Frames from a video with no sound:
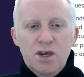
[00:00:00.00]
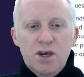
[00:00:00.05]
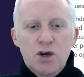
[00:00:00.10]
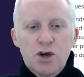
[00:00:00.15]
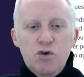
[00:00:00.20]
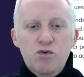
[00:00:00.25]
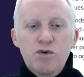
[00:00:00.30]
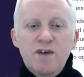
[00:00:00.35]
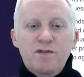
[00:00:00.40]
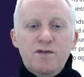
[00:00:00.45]

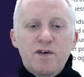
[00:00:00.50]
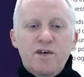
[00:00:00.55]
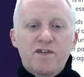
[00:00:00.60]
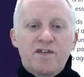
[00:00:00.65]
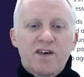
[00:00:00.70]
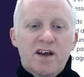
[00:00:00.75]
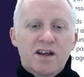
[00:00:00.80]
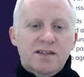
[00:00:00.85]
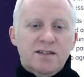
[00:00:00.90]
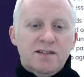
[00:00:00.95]
Whoever
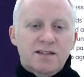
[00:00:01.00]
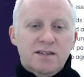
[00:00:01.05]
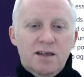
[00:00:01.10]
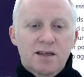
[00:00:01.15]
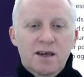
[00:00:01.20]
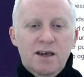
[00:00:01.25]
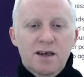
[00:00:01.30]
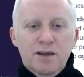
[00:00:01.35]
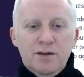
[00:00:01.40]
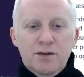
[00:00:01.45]
finds
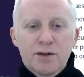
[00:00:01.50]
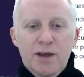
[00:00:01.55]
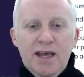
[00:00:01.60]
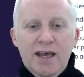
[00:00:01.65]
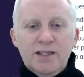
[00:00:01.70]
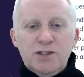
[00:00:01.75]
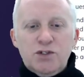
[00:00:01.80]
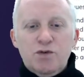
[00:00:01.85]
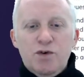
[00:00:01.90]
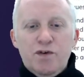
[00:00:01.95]
the
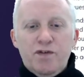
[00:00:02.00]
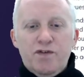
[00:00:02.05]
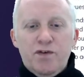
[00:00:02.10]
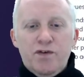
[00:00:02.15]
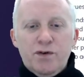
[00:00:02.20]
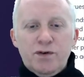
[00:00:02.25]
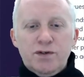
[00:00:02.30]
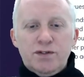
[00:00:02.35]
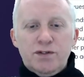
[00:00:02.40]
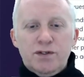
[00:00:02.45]
answer
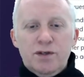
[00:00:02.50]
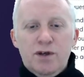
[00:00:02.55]
first